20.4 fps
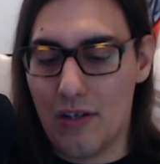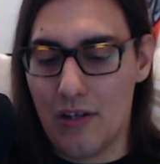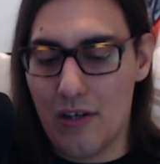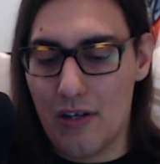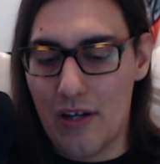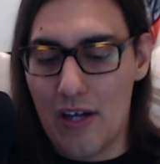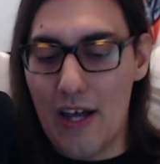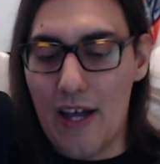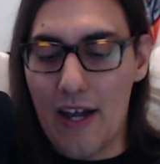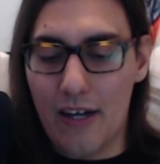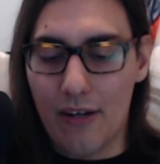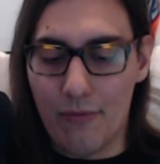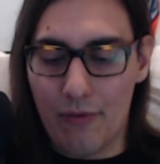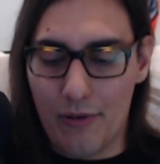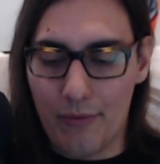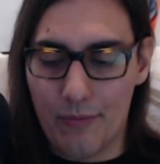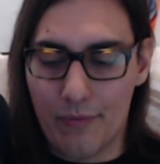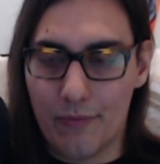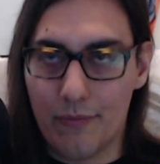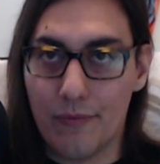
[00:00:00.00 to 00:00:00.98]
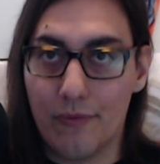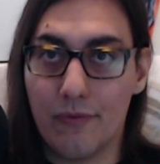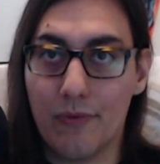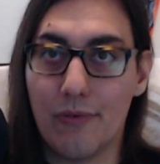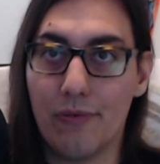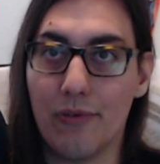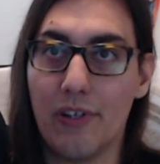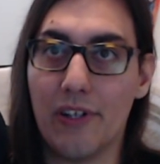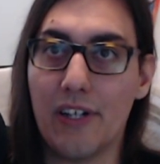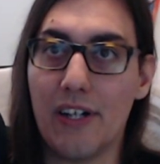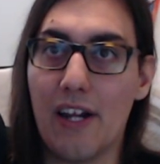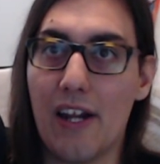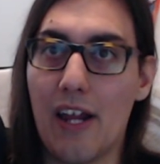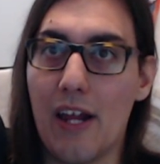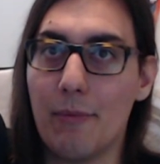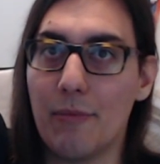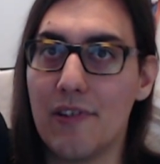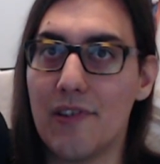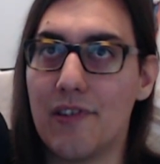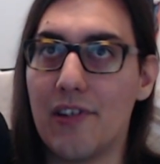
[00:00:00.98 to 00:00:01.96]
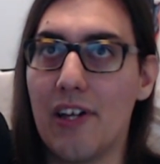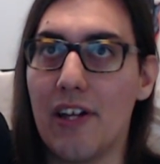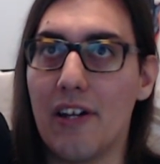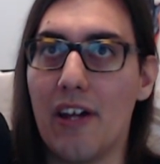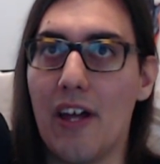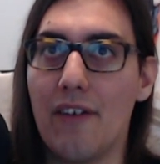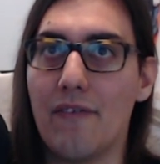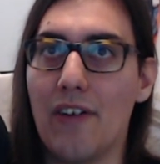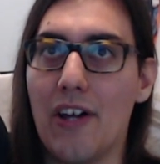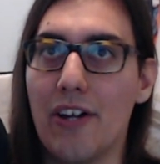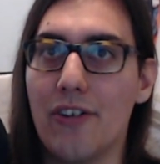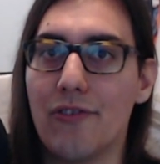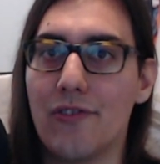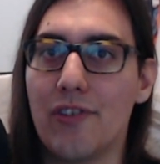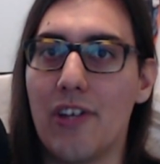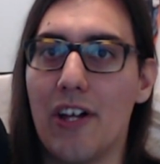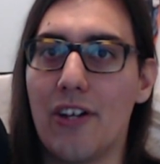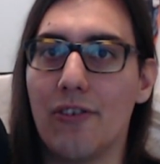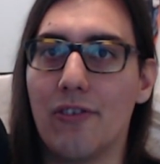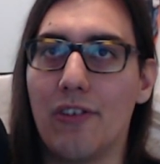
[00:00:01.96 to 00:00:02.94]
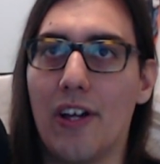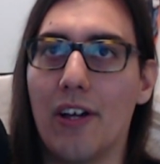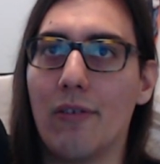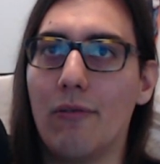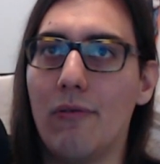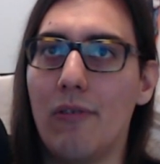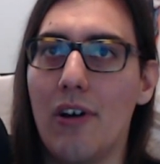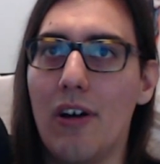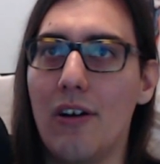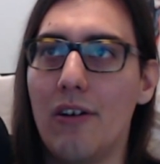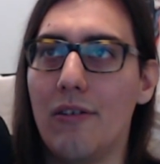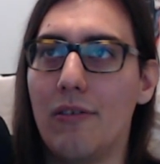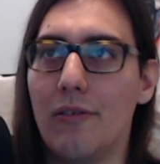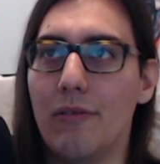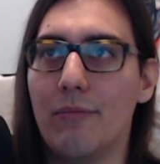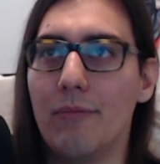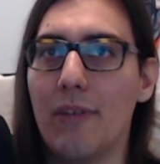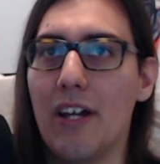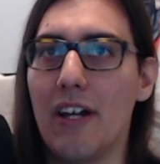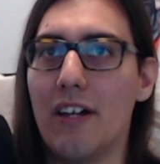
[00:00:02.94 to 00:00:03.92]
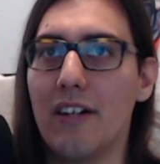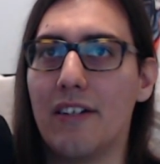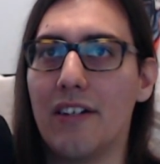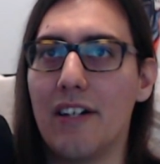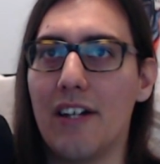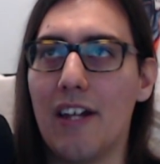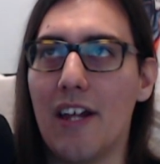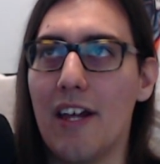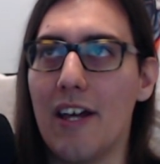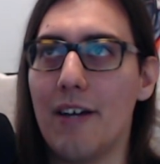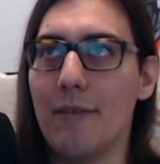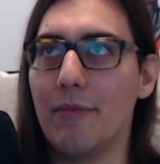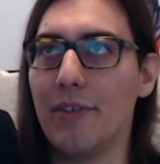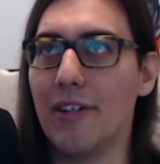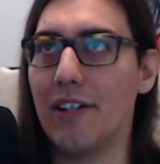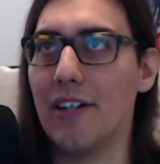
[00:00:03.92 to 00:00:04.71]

Anyway, when we're looking at Hamlin's DNF, I understand you're like, whoa, man, Denny Hamlin,